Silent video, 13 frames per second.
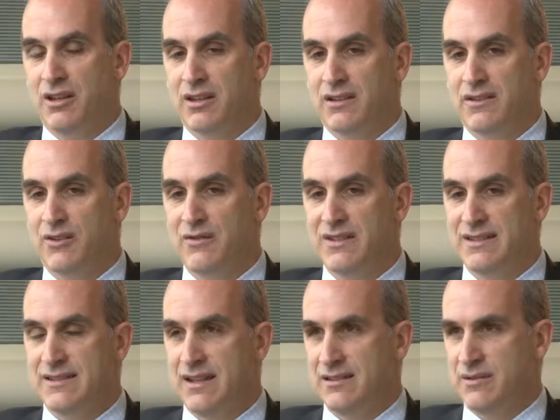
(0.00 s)
services
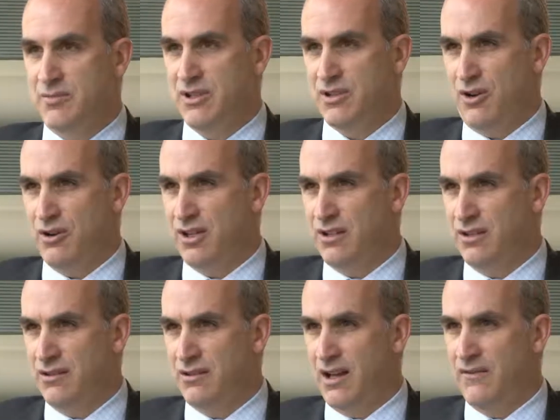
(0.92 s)
tend to be targeted
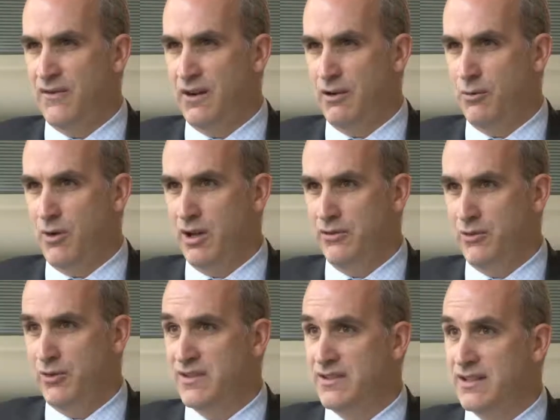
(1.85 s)
not very well
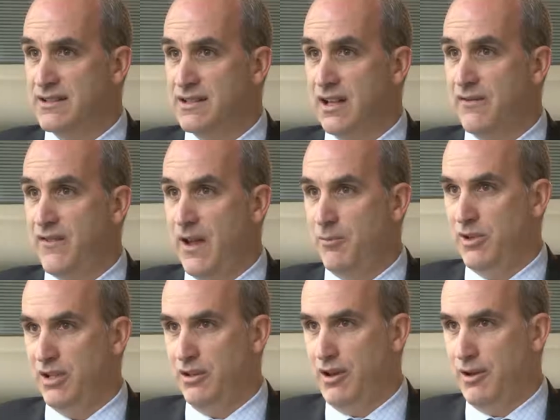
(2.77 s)
towards things like
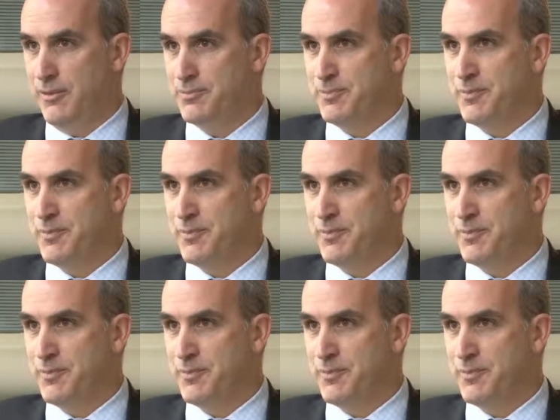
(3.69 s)
family law,